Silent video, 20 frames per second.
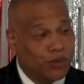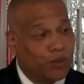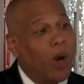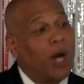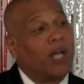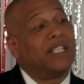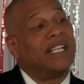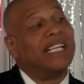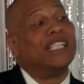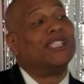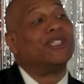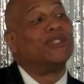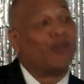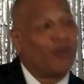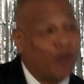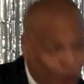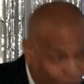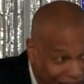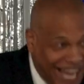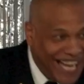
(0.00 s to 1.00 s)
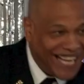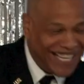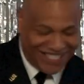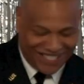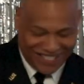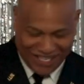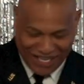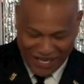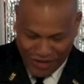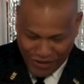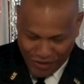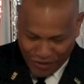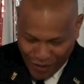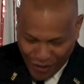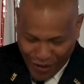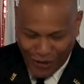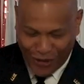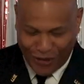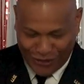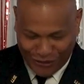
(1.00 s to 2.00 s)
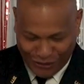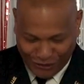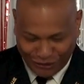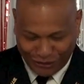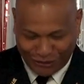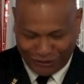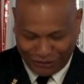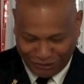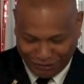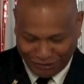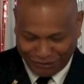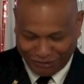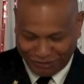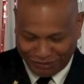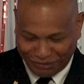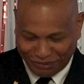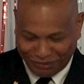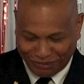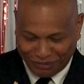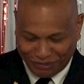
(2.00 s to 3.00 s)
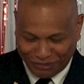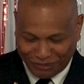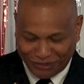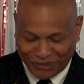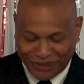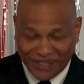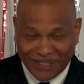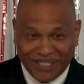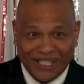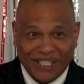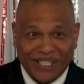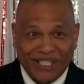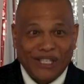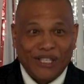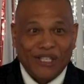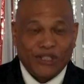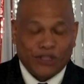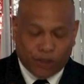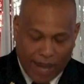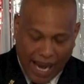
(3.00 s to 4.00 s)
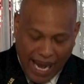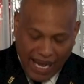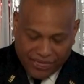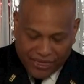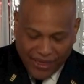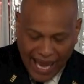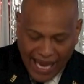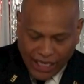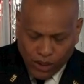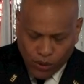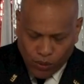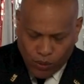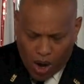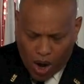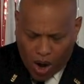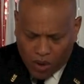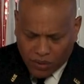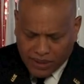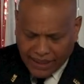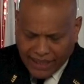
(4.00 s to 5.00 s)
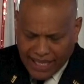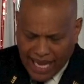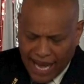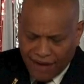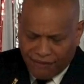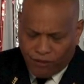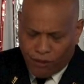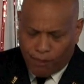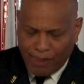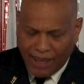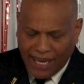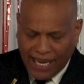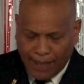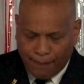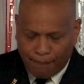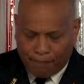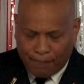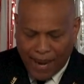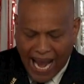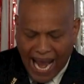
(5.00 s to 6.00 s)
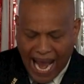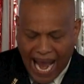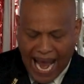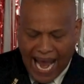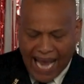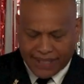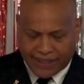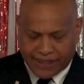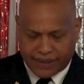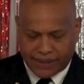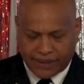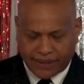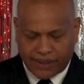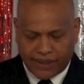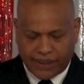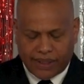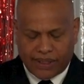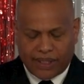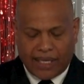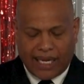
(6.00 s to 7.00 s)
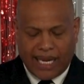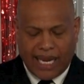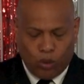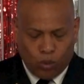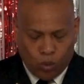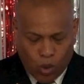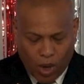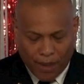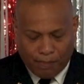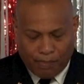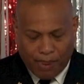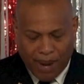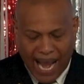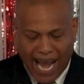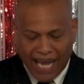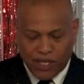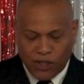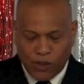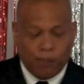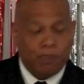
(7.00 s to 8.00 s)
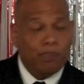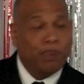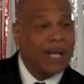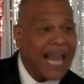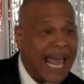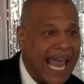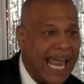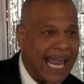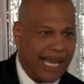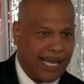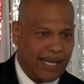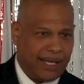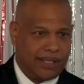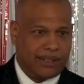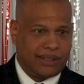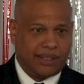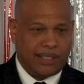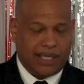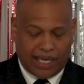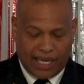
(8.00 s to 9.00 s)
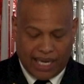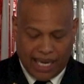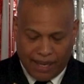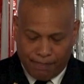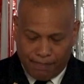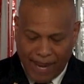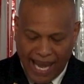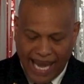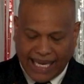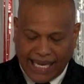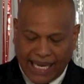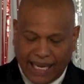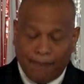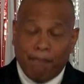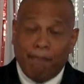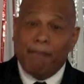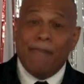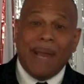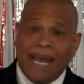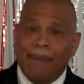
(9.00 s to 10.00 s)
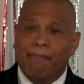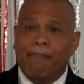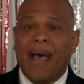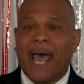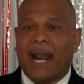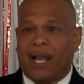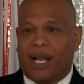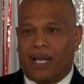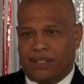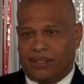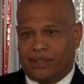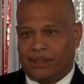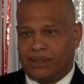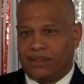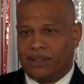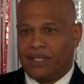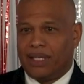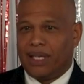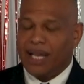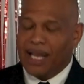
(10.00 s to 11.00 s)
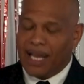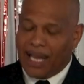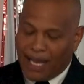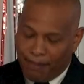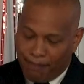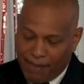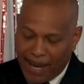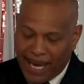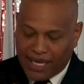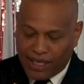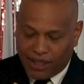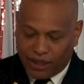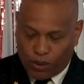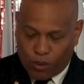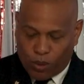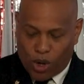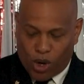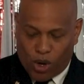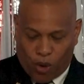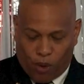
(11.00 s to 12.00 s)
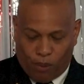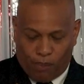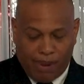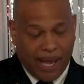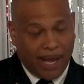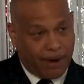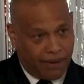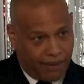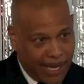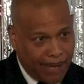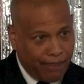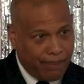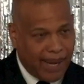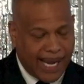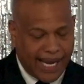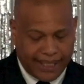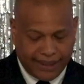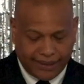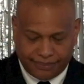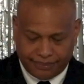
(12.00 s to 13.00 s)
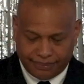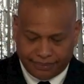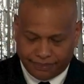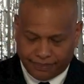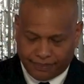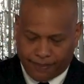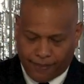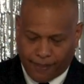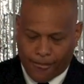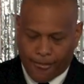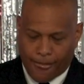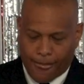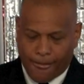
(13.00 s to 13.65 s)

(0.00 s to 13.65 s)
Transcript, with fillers: is what is right in the world. Right. Amen. So I thank you all today for being part in what part you play in making me better and making the world better. Amen. Amen.